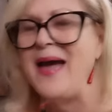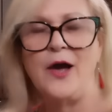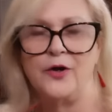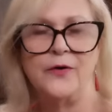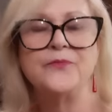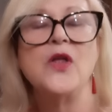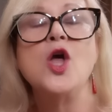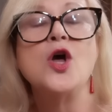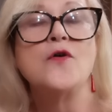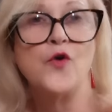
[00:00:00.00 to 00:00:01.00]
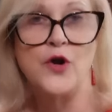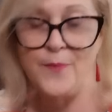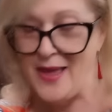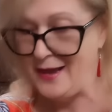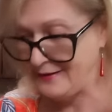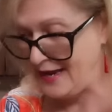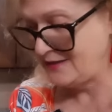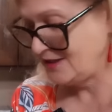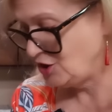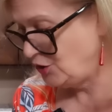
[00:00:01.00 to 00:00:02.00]
batter for your
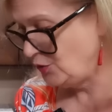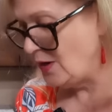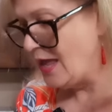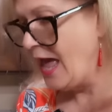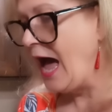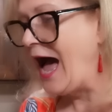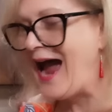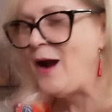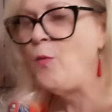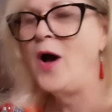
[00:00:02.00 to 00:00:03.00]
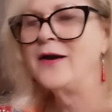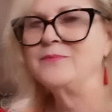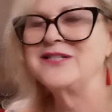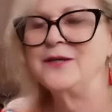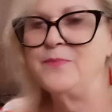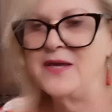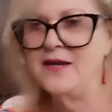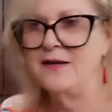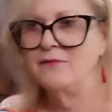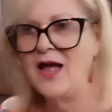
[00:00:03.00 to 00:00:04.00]
pancakes too. I want them to
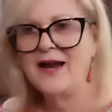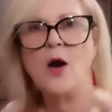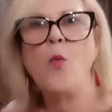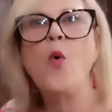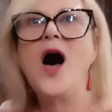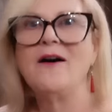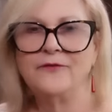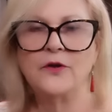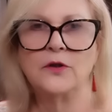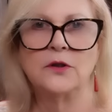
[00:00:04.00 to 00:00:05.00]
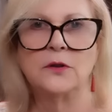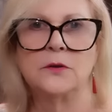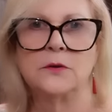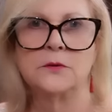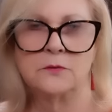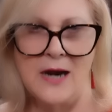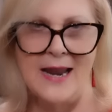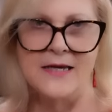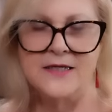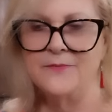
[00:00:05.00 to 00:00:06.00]
be like a waffle,
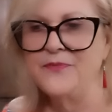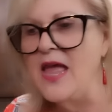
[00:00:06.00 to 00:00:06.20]
right?